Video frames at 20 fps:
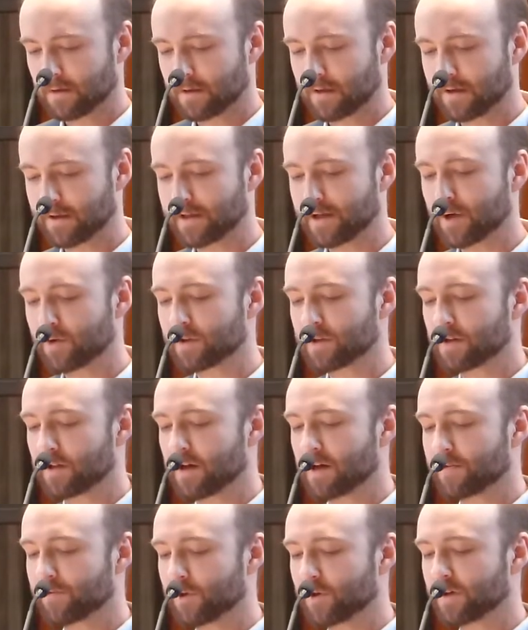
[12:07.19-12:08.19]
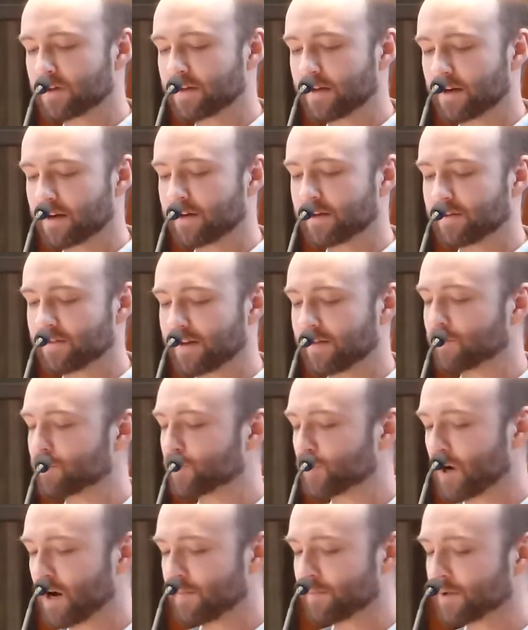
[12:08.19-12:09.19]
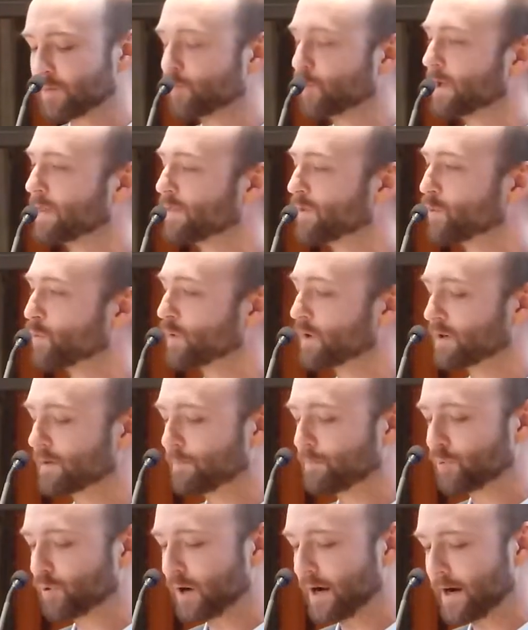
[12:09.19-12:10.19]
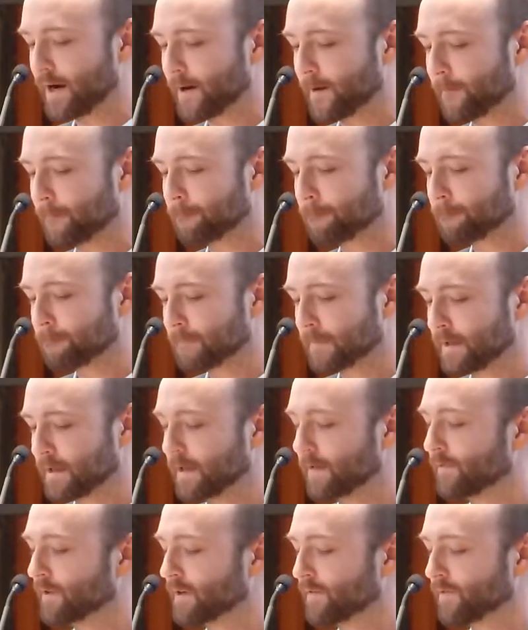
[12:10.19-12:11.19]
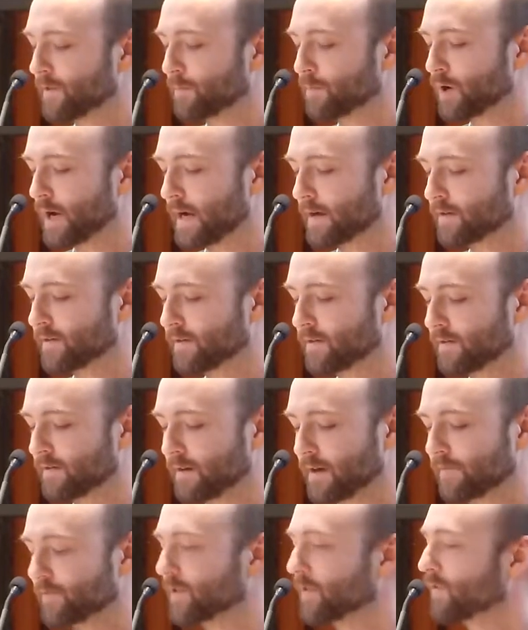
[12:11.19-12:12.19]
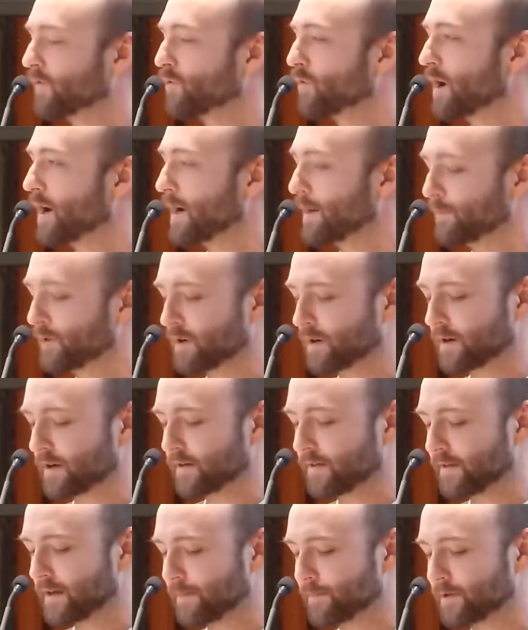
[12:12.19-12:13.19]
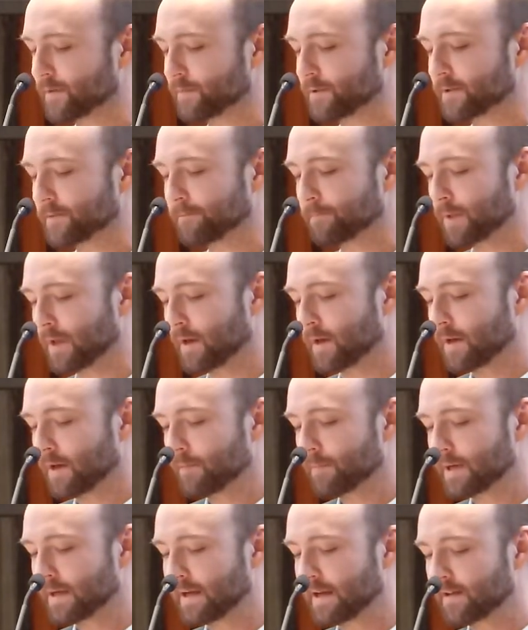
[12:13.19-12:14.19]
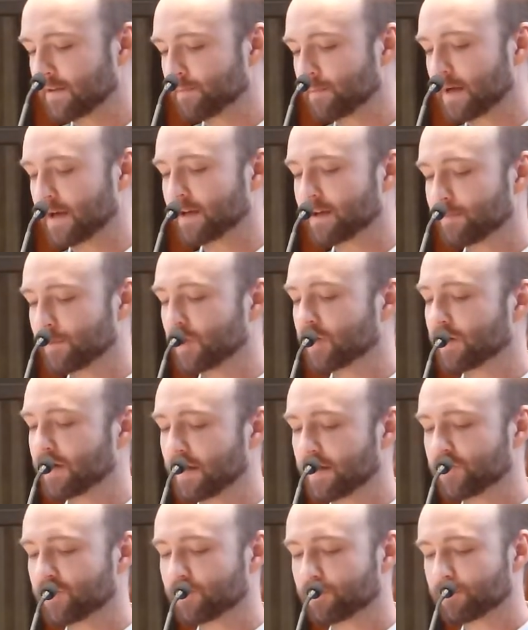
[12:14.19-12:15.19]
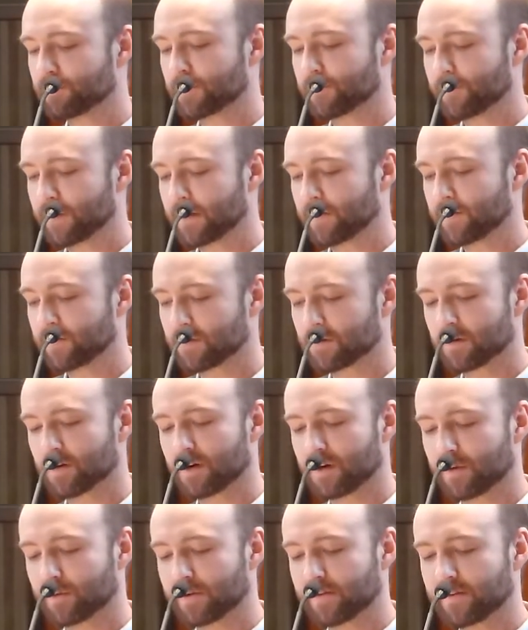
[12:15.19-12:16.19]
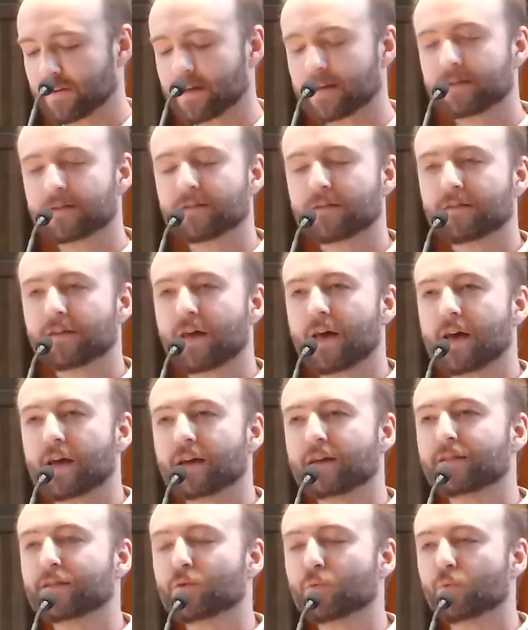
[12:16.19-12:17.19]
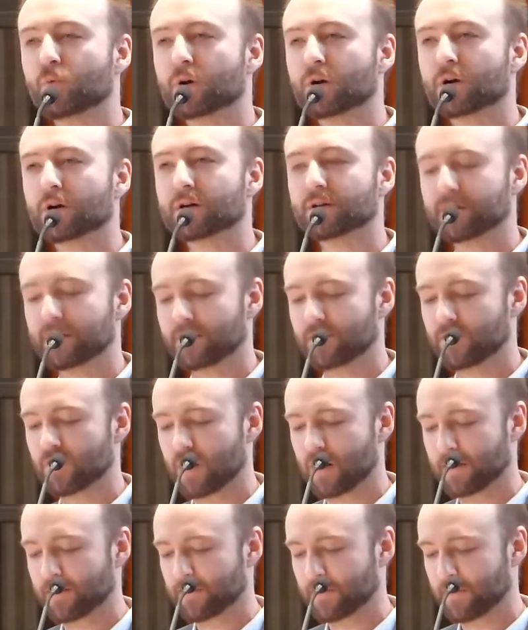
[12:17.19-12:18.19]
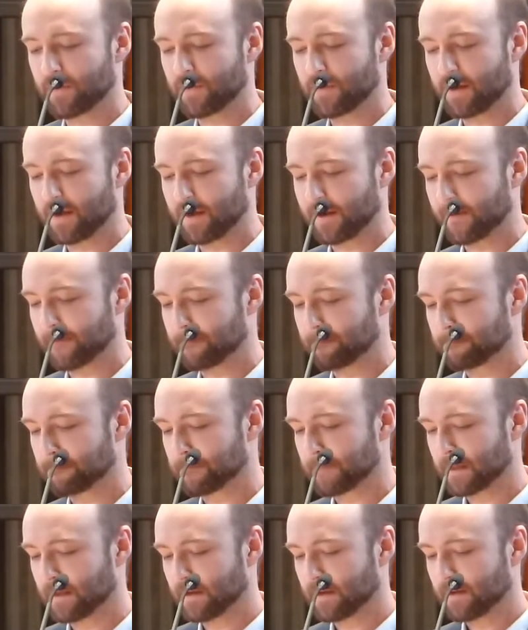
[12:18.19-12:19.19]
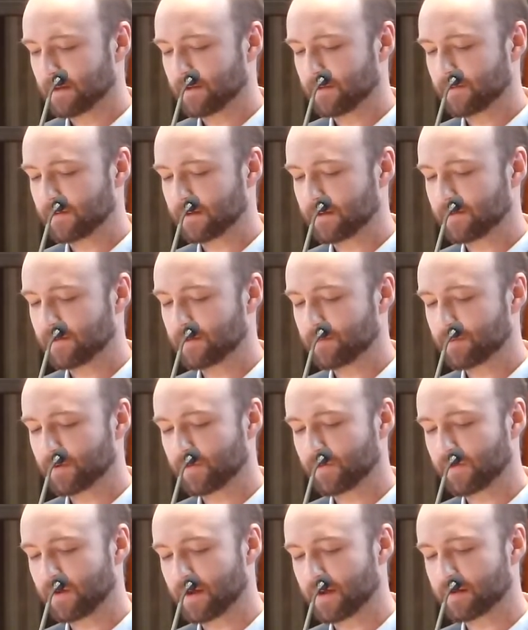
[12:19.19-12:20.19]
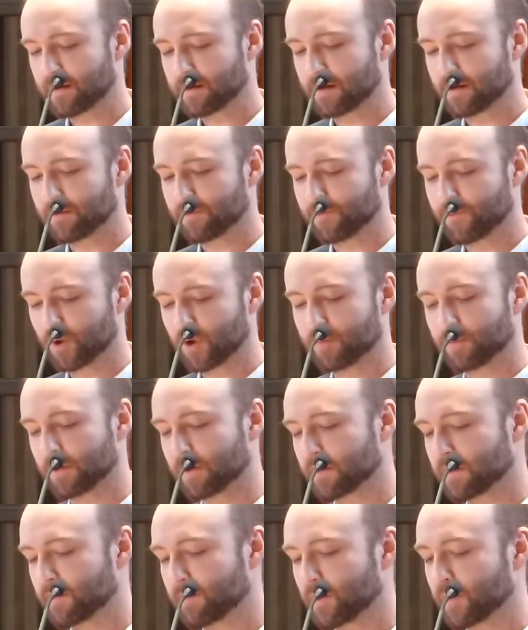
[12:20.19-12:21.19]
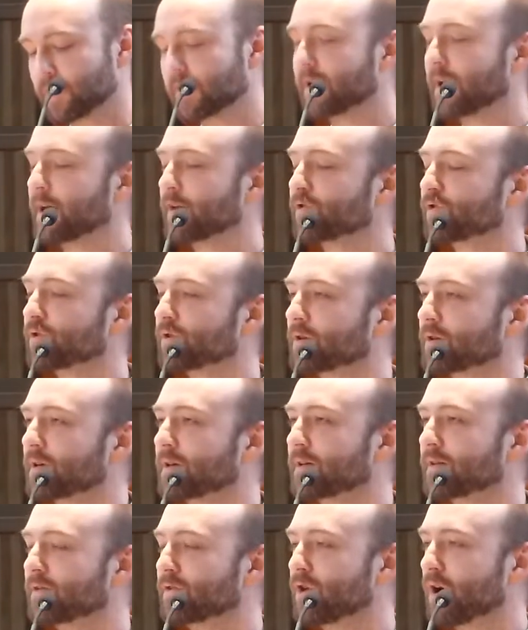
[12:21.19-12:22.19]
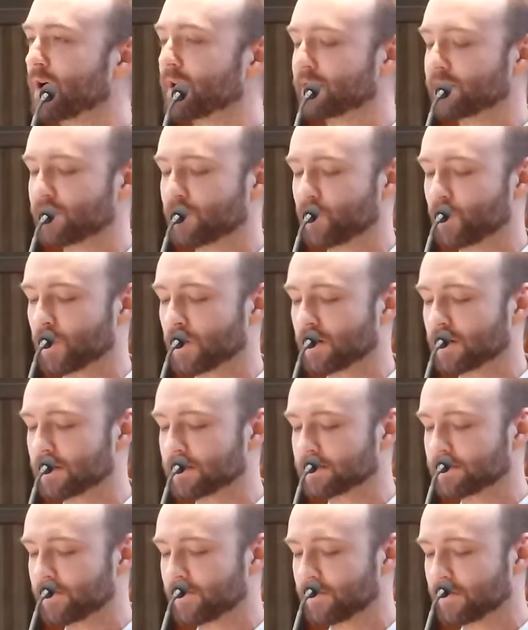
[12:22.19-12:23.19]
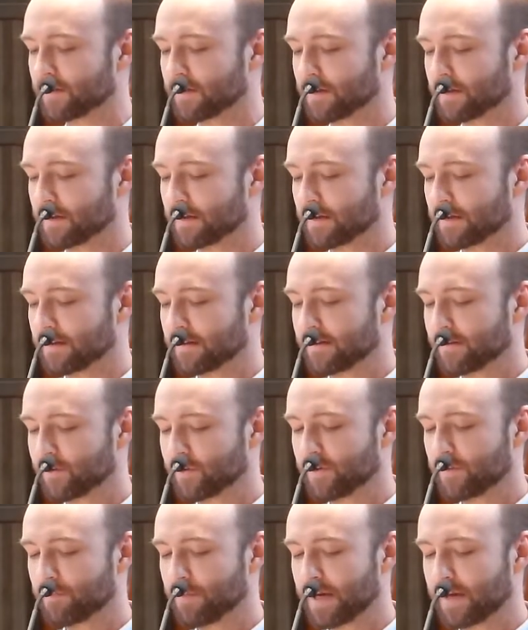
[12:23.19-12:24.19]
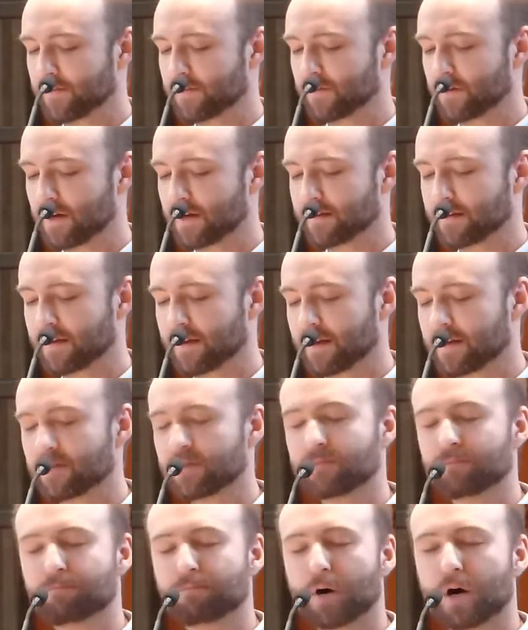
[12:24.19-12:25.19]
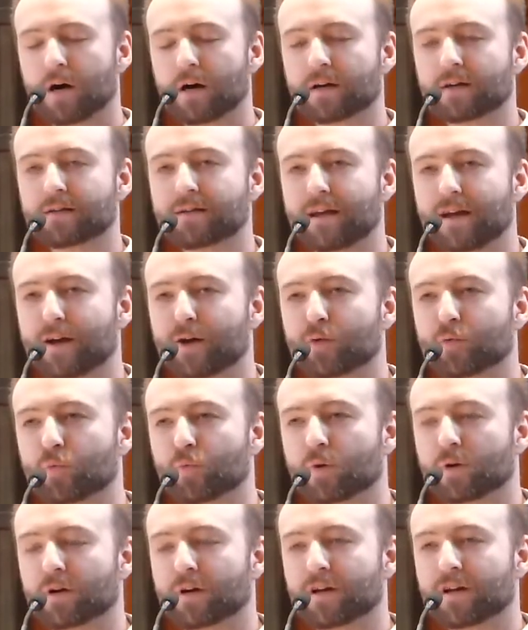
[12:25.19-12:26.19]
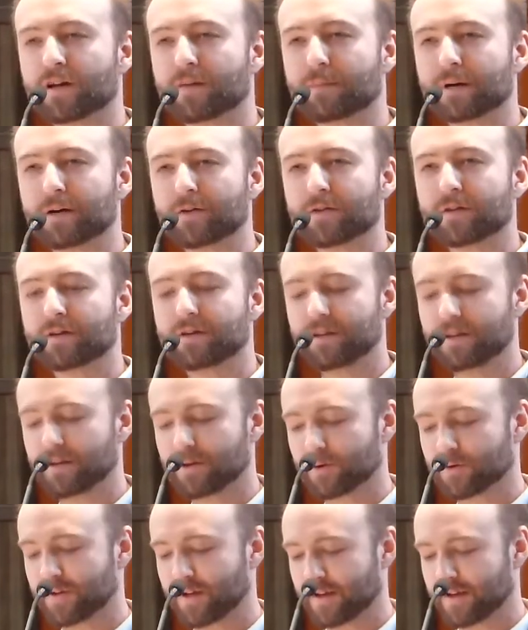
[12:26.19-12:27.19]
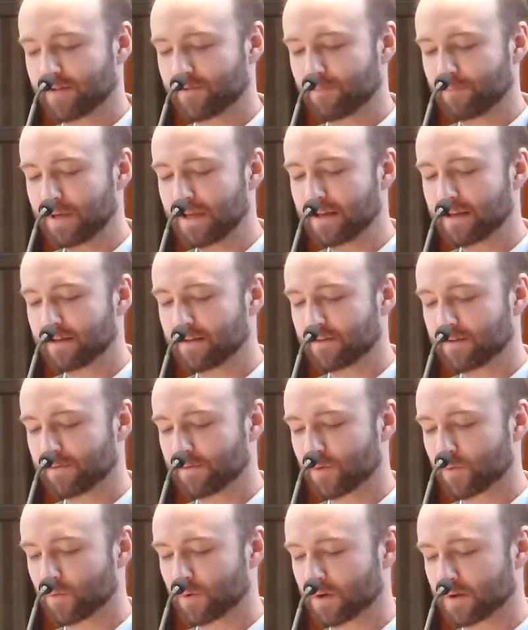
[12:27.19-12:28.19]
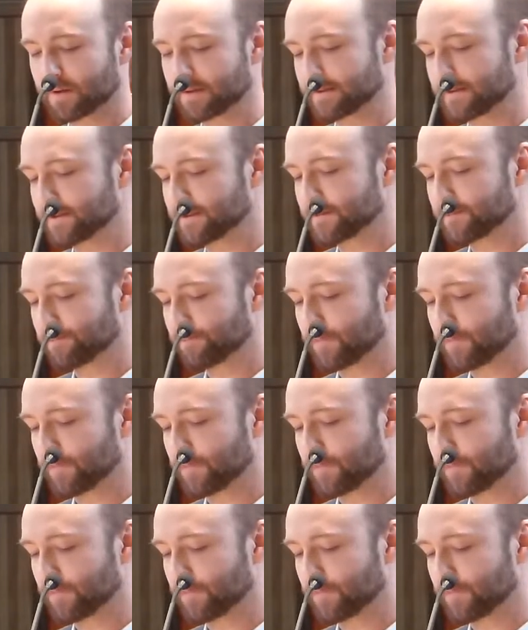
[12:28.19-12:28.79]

Now, I know that a lot of Unitarians have a problem with the word prayer, even if the practices I've described are acceptable. But as my communication professor always liked to say, the word is not the thing. 60% of verbal communication is not in the words, so it's best not to get bogged down worrying about the denotative meanings of the words.